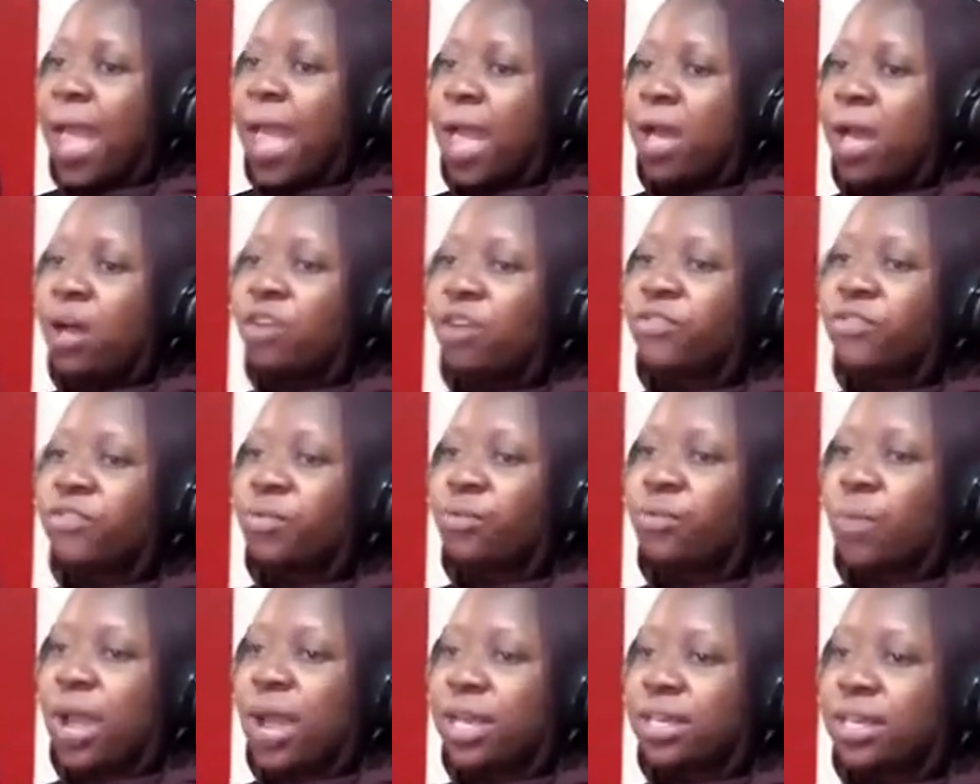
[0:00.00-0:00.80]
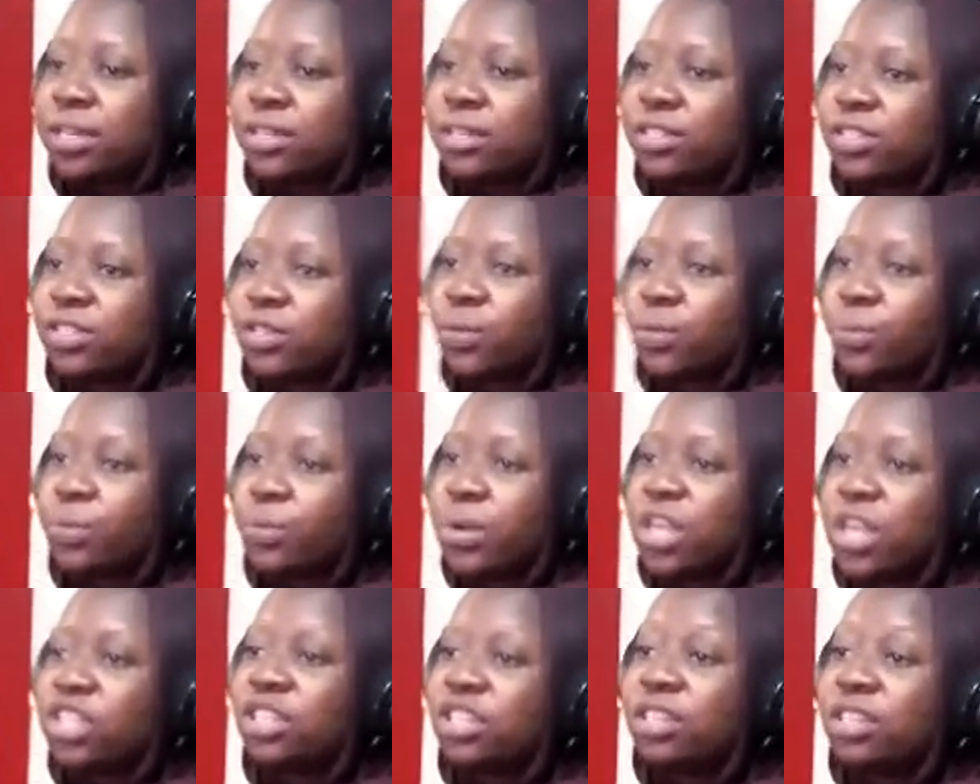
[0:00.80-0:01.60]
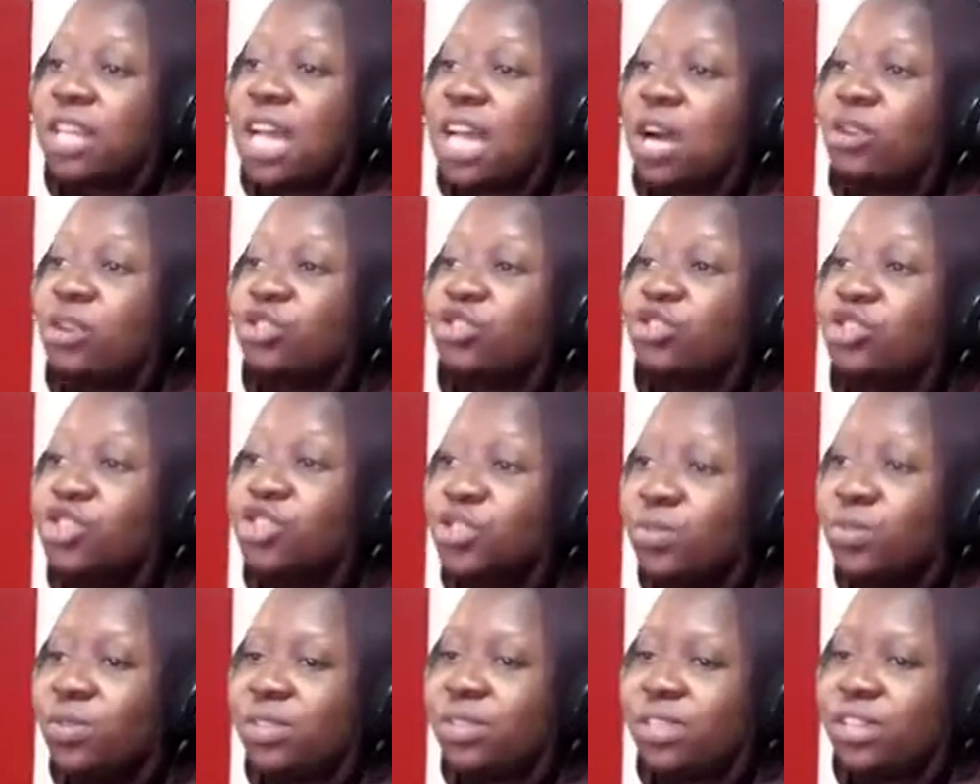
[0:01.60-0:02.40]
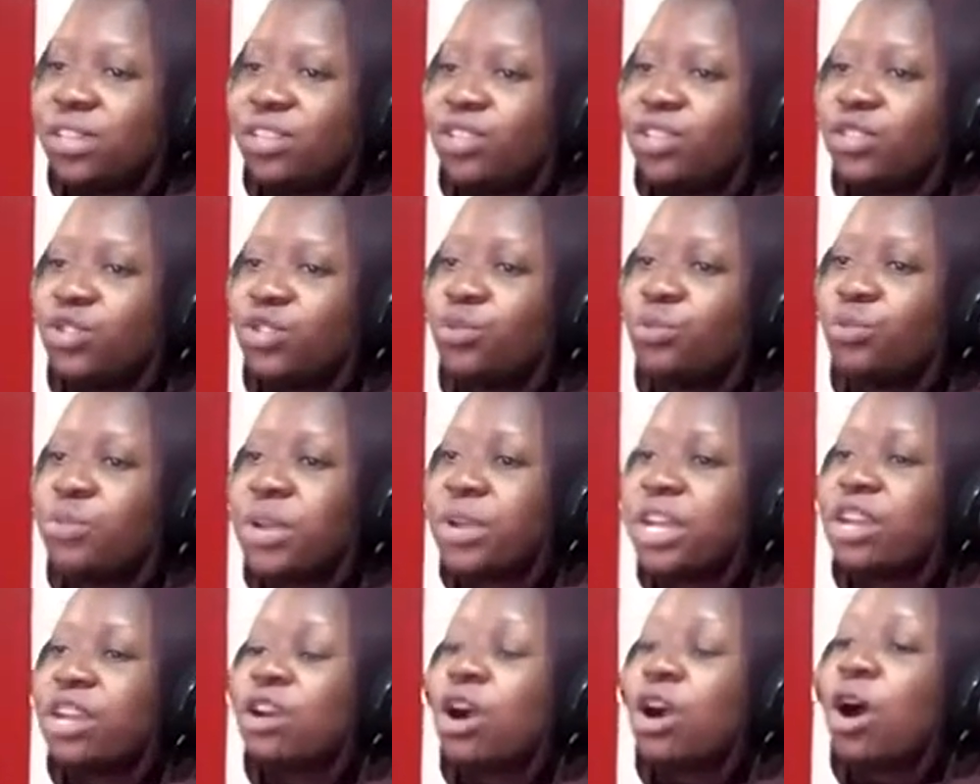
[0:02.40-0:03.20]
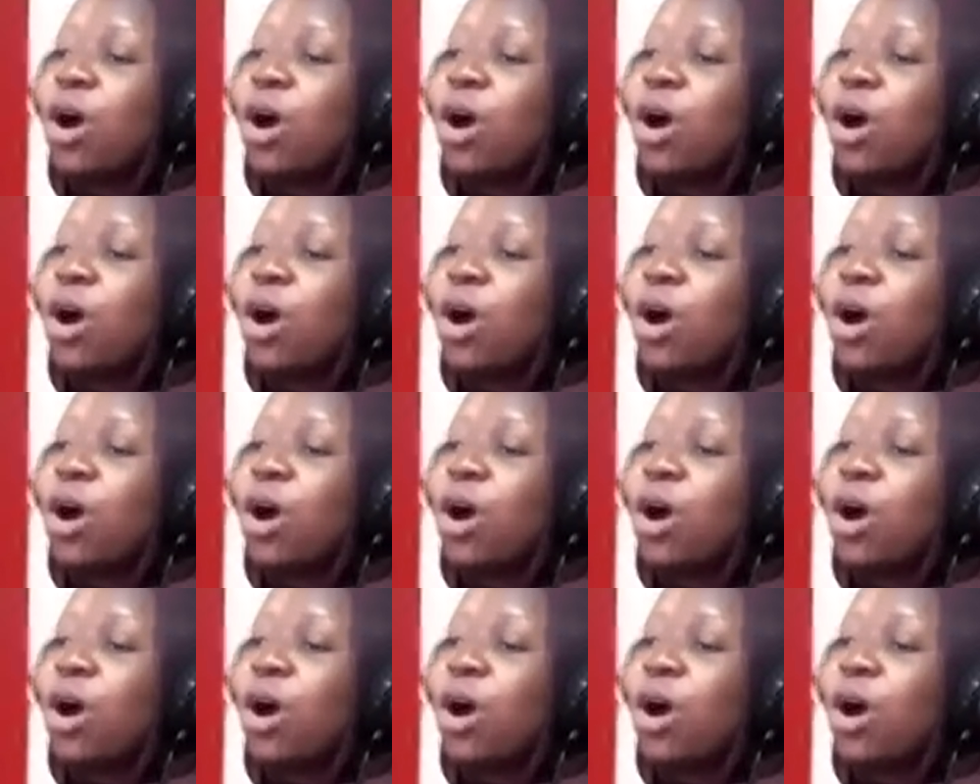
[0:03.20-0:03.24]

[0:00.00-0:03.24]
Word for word: Health Records, which allows users to bring